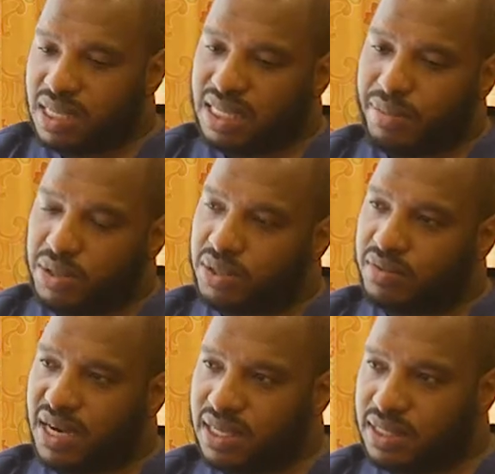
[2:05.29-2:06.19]
this amount
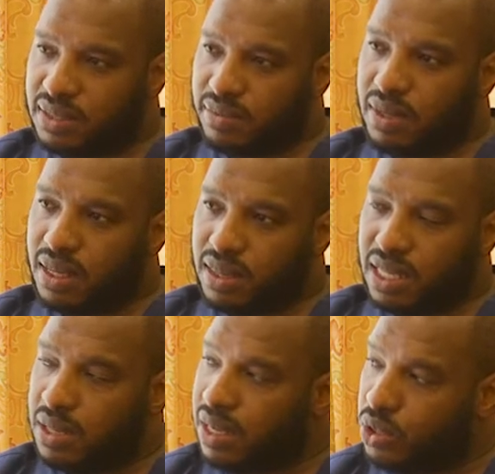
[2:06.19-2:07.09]
of rice
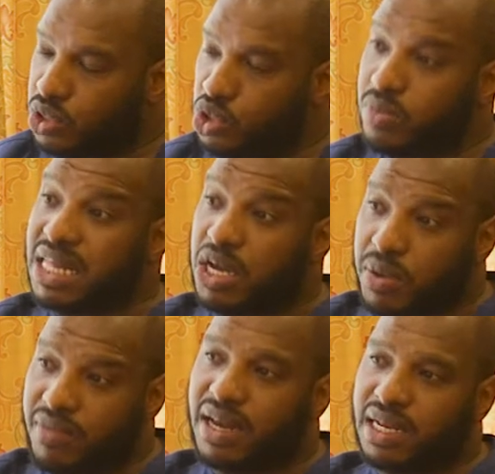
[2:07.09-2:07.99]
and they're consuming the
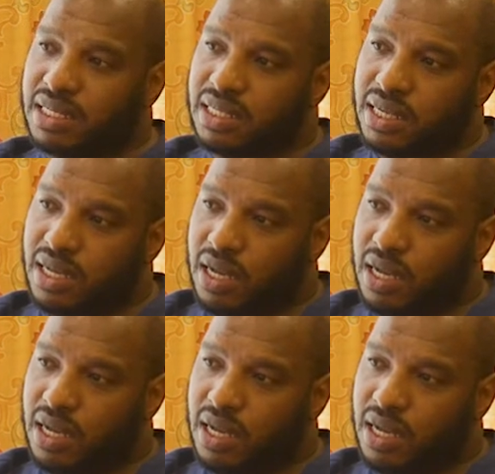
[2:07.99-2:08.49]
equivalent